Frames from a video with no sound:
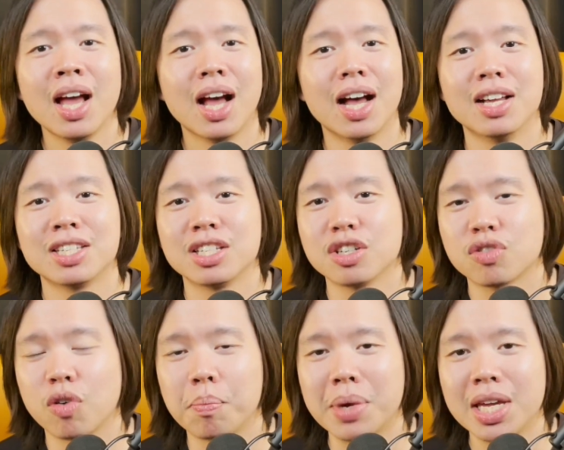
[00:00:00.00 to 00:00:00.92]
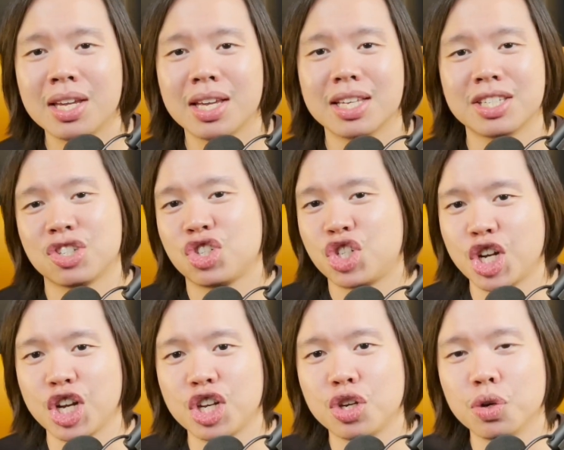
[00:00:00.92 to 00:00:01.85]
search for me, it's
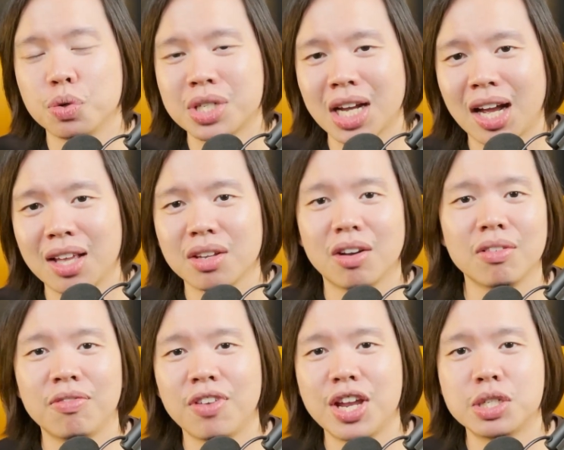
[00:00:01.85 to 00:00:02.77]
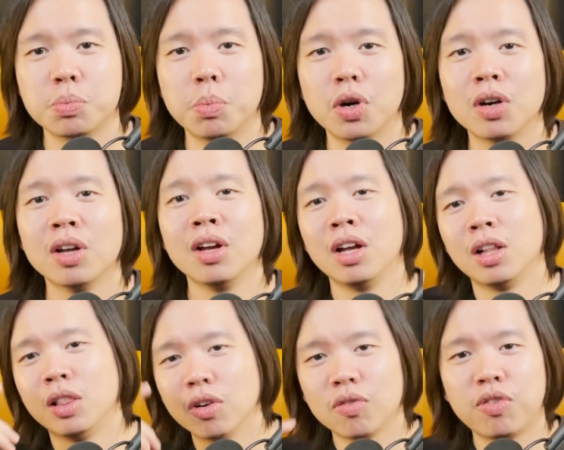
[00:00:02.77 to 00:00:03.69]
Ching Yu Tan on Facebook,
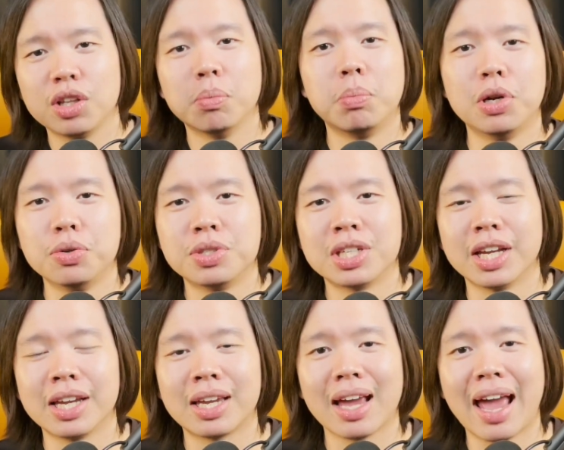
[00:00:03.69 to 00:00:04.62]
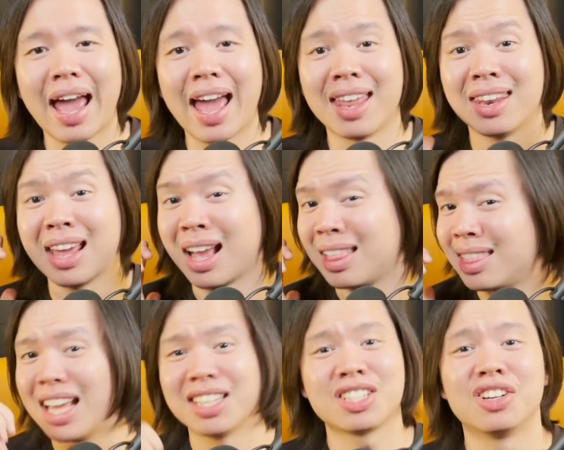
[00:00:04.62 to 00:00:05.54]
look for the blue tick, and
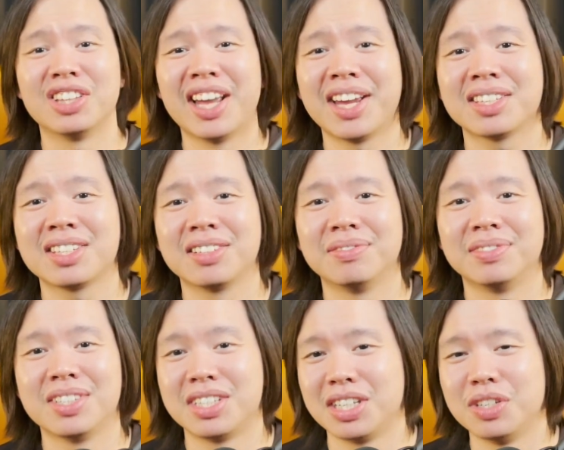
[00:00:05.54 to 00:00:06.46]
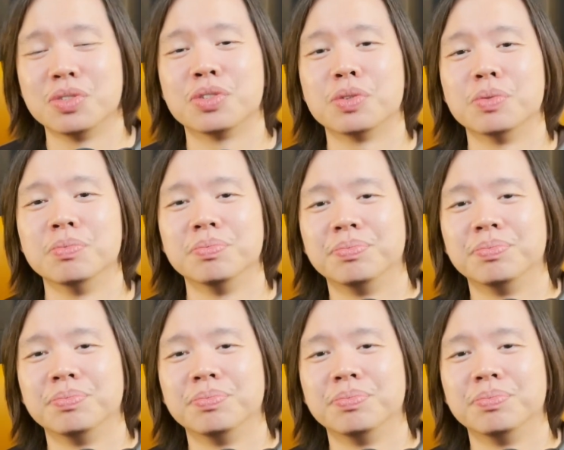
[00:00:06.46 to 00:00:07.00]
let's connect. See you soon.